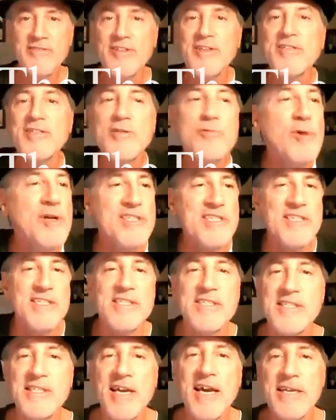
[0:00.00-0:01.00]
this is what
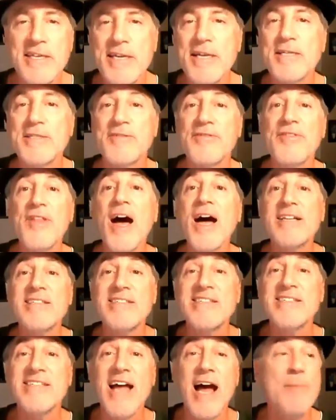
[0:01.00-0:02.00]
68 years of
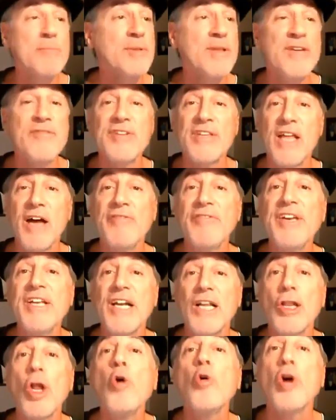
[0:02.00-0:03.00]
non-stop living La
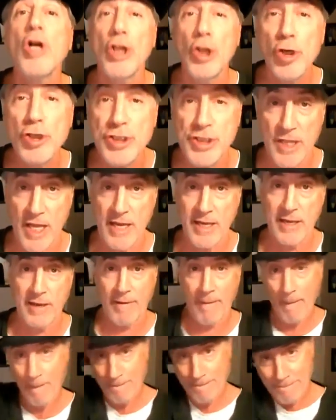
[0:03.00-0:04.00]
Vida Loca looks like.
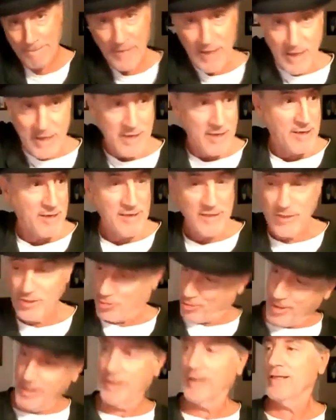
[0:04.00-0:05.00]

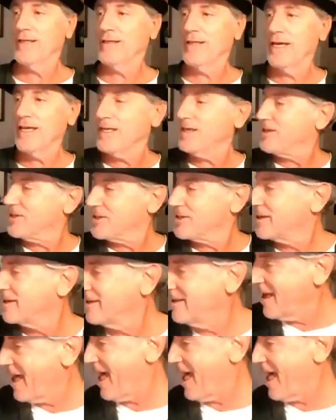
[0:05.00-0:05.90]
Drink it in, ladies.